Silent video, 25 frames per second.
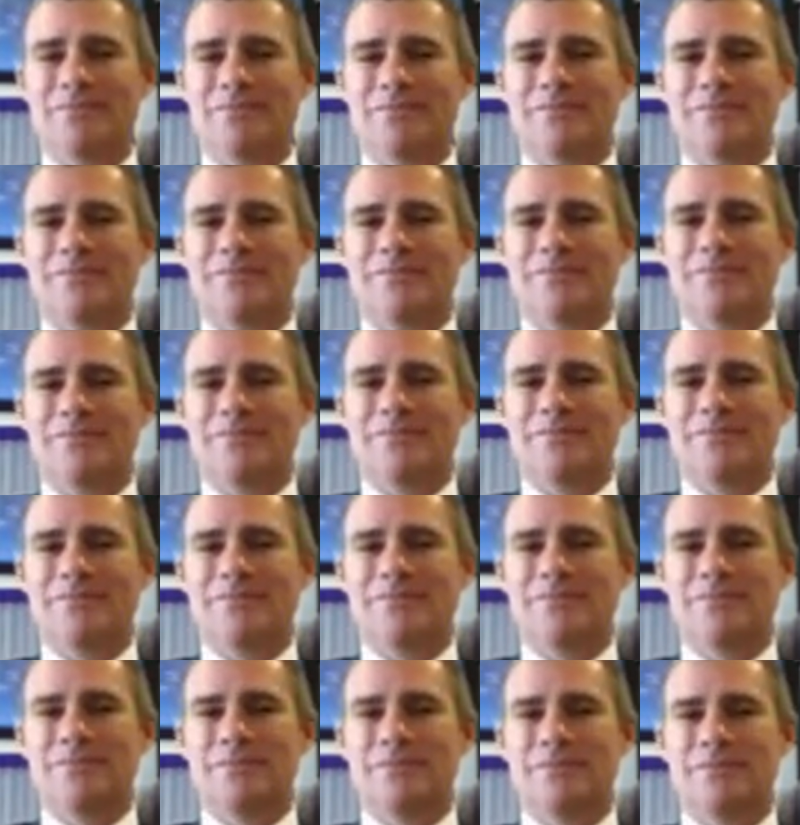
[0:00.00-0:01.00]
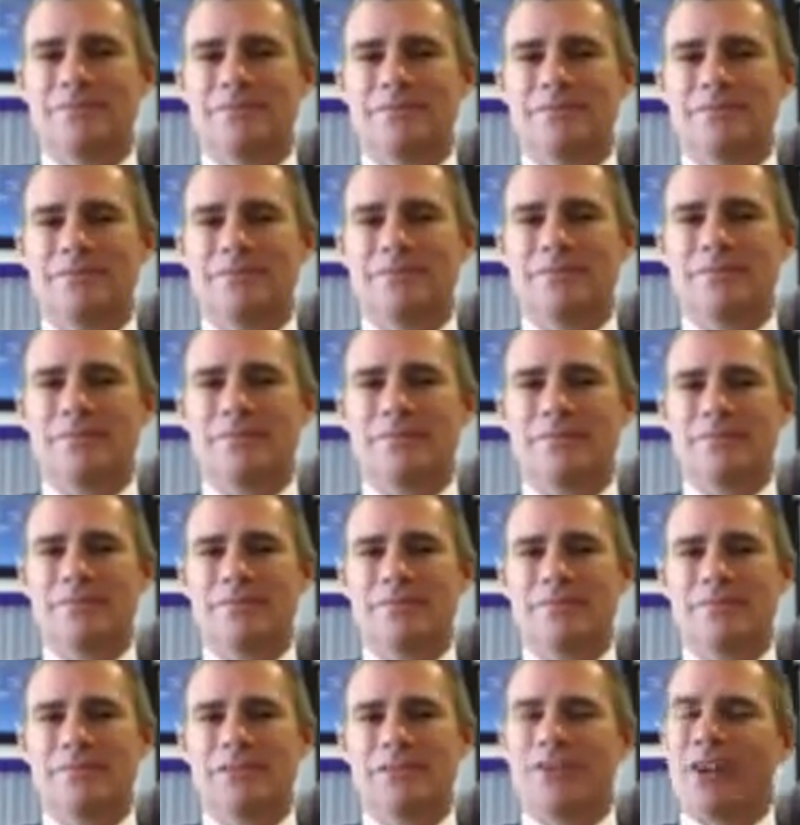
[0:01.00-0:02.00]

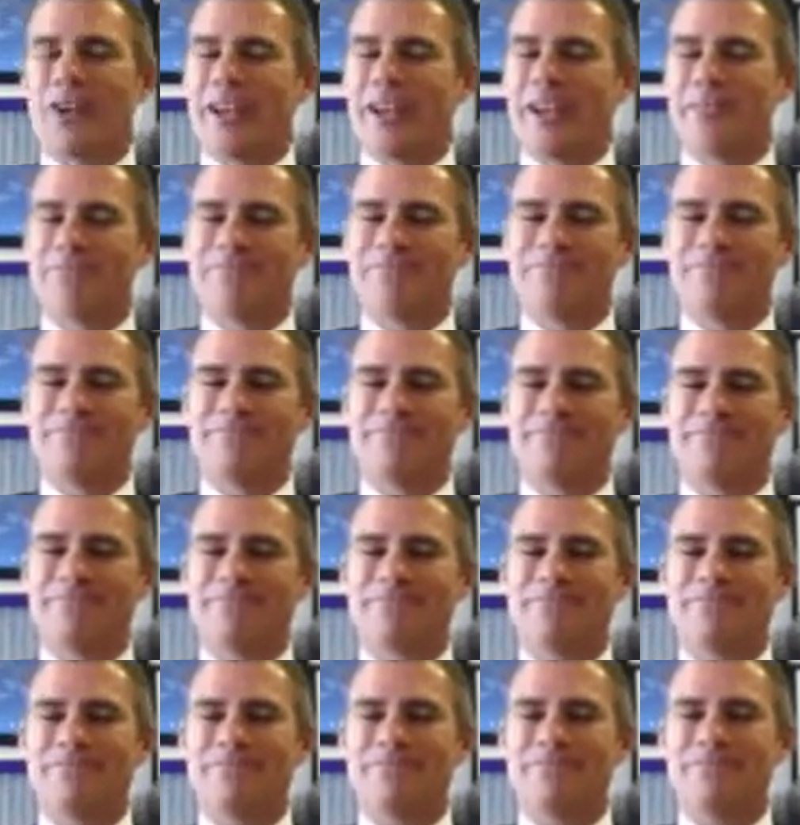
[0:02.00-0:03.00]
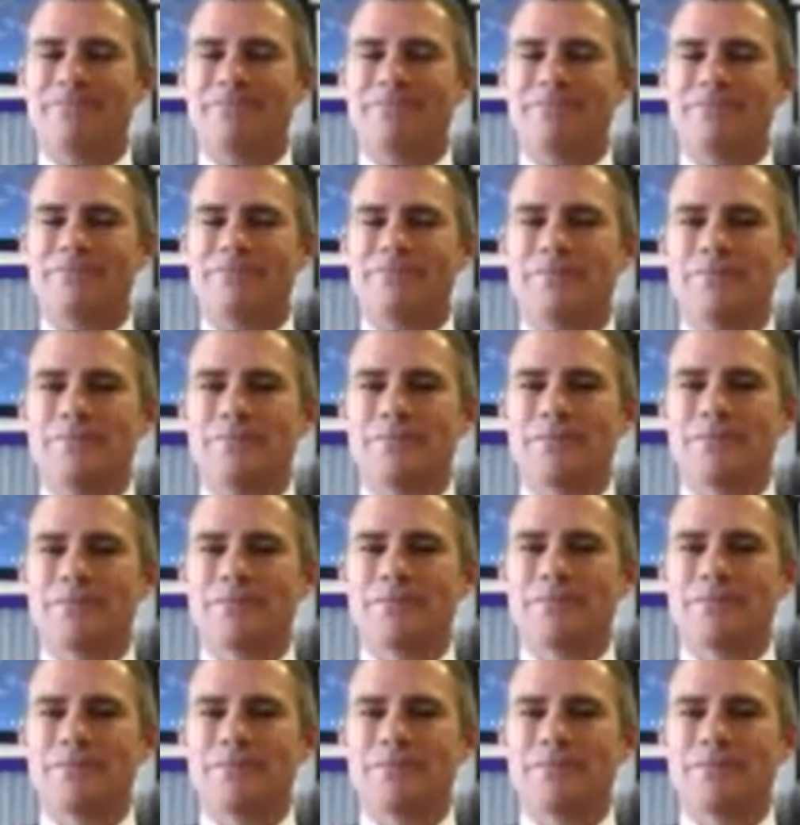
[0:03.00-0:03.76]
[no speech]